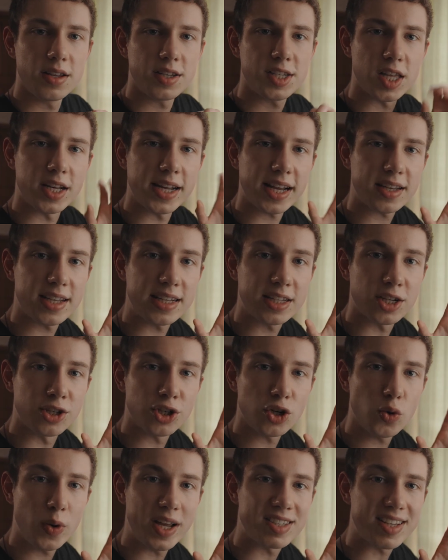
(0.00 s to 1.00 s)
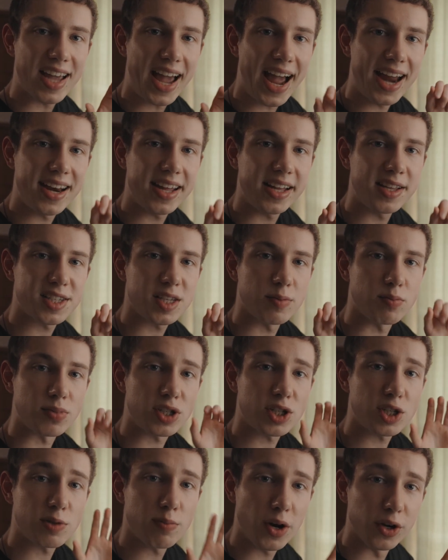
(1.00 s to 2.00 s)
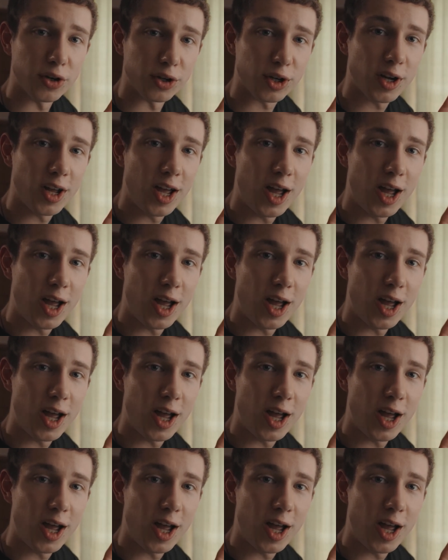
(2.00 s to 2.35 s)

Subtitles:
So the next thing to do is to add in some smoke,